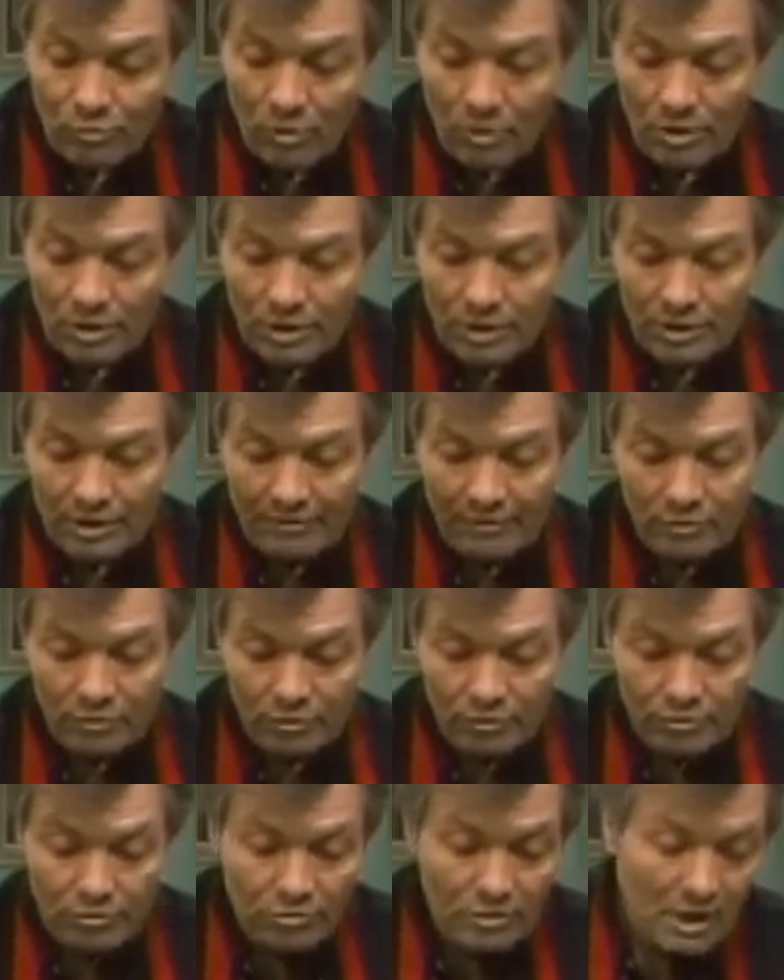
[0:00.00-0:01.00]
water. If you
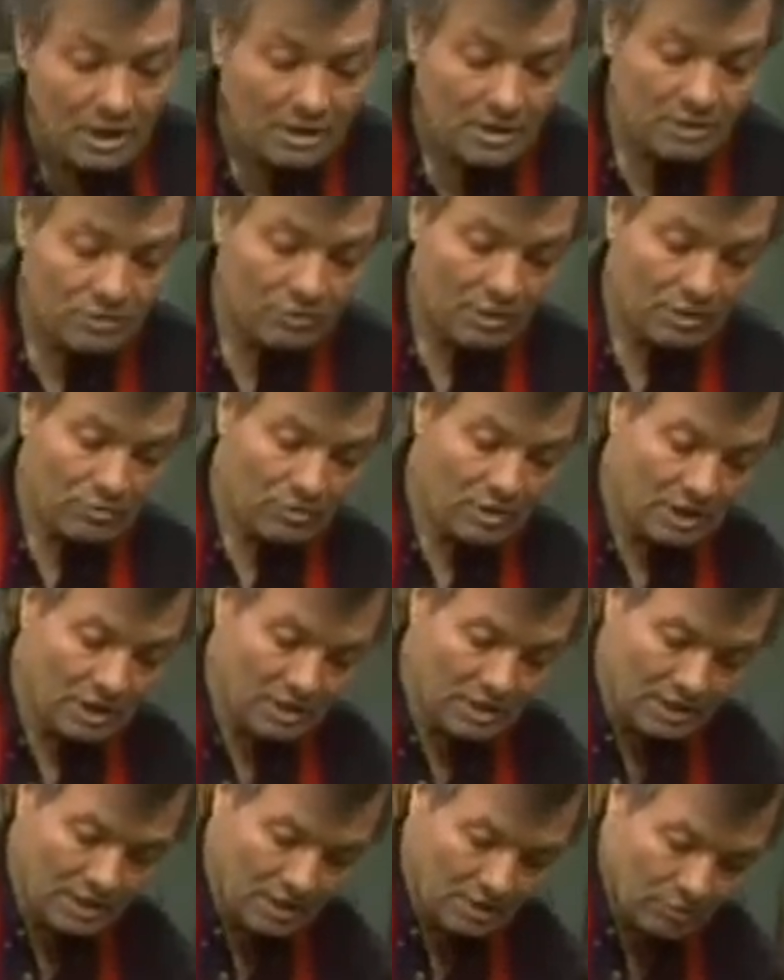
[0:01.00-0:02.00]
don't do that, it's going to
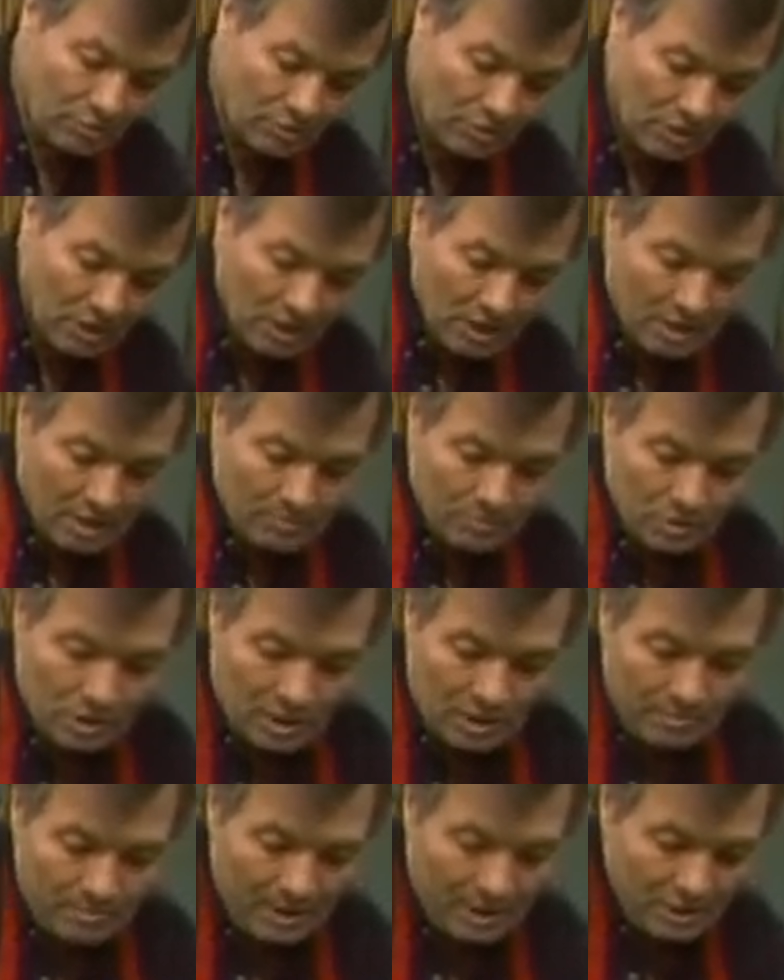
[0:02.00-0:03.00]
get yellow. But
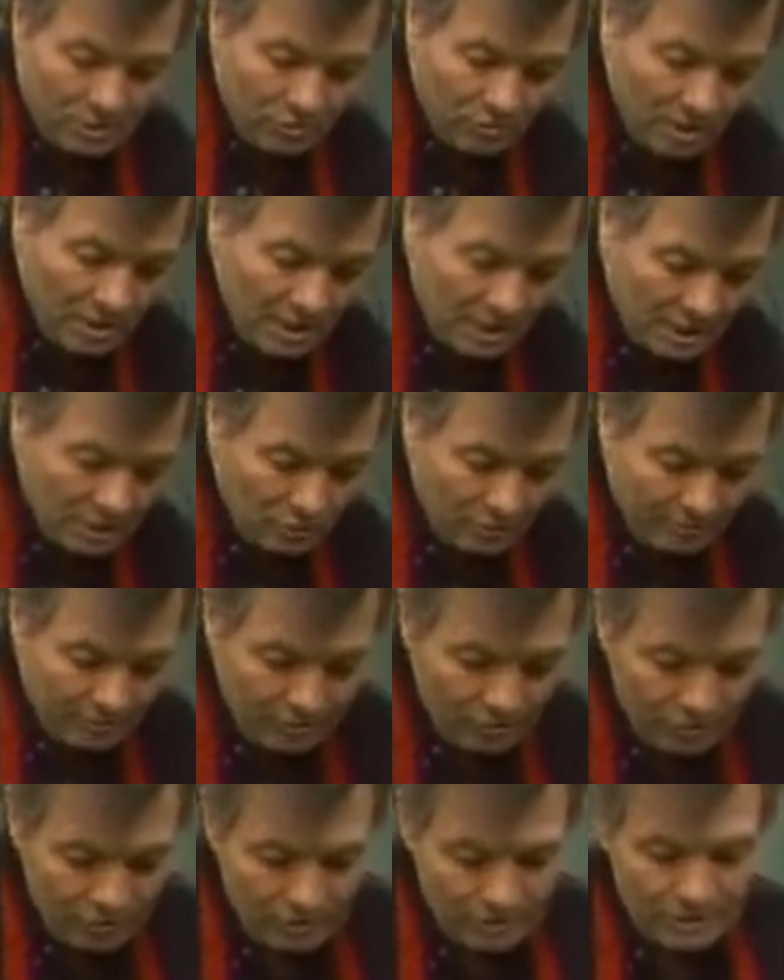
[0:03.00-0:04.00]
see, by doing that, of
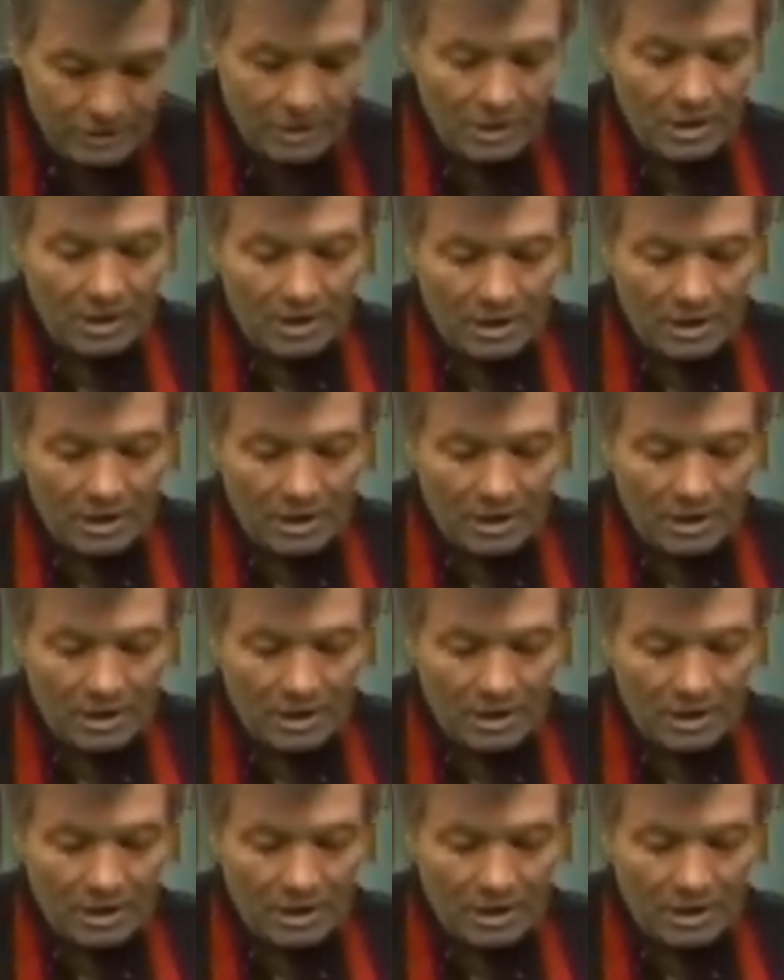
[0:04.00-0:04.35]
course,